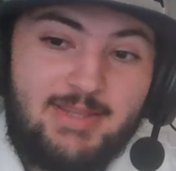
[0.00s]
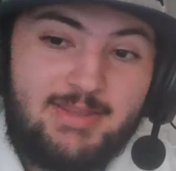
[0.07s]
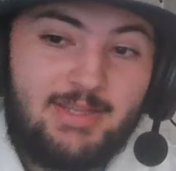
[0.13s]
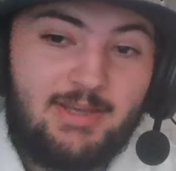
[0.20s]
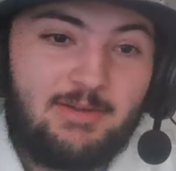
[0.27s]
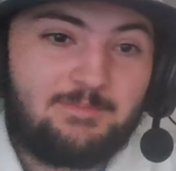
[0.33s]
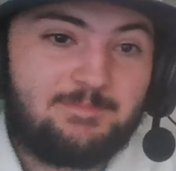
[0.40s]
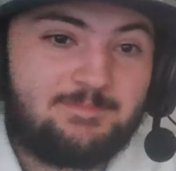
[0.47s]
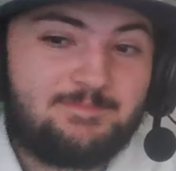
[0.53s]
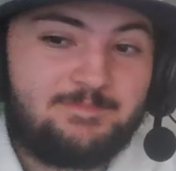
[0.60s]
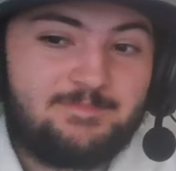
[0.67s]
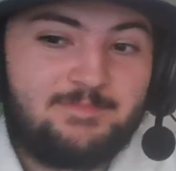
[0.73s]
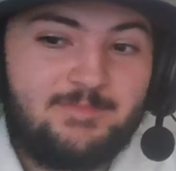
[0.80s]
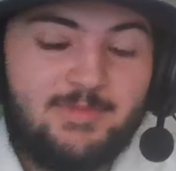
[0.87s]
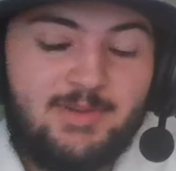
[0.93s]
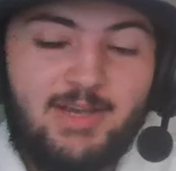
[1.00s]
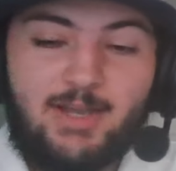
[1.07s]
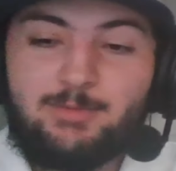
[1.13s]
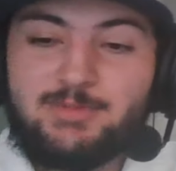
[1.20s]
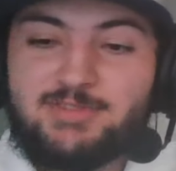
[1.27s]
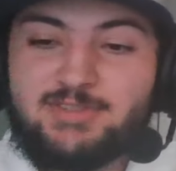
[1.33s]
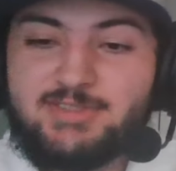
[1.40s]
now
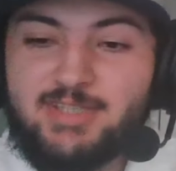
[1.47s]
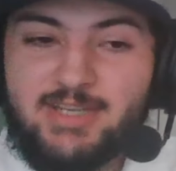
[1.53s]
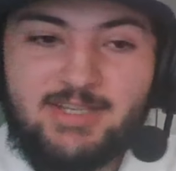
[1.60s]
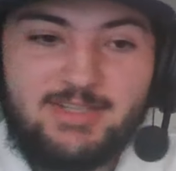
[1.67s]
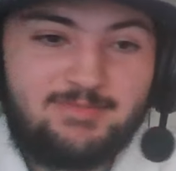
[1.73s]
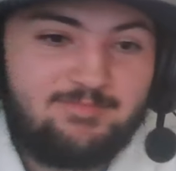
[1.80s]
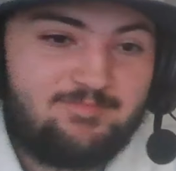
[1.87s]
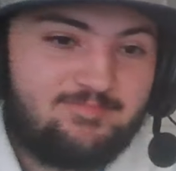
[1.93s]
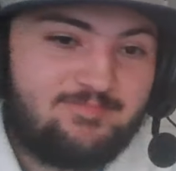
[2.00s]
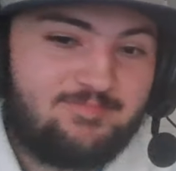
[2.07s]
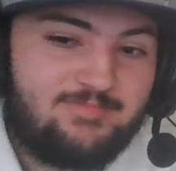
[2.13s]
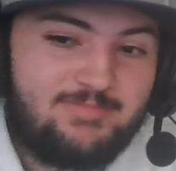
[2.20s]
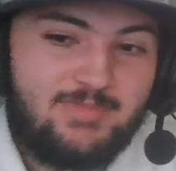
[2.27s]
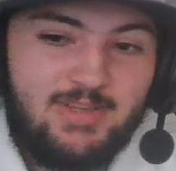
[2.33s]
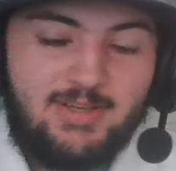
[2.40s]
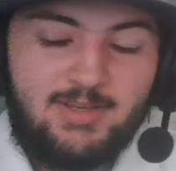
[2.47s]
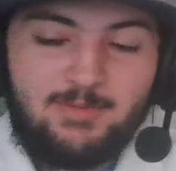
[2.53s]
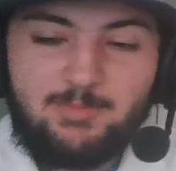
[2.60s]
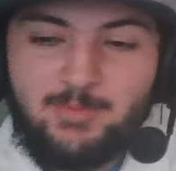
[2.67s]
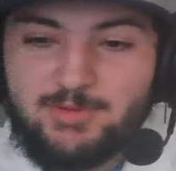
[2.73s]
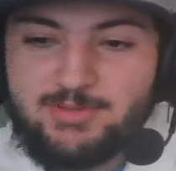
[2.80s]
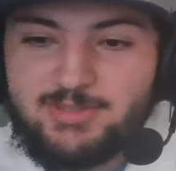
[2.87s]
I will say
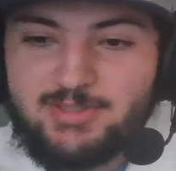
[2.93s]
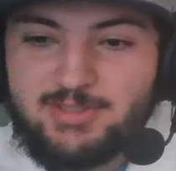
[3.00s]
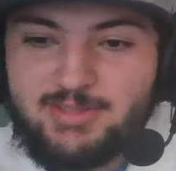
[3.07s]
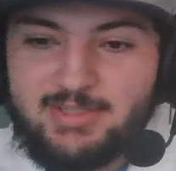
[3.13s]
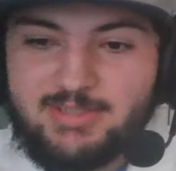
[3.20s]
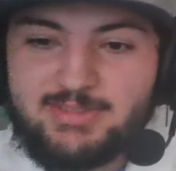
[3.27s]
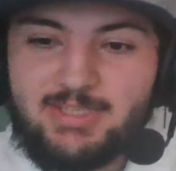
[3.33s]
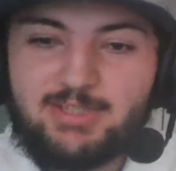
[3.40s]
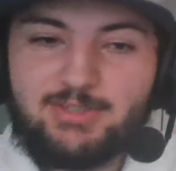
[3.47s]
most of the things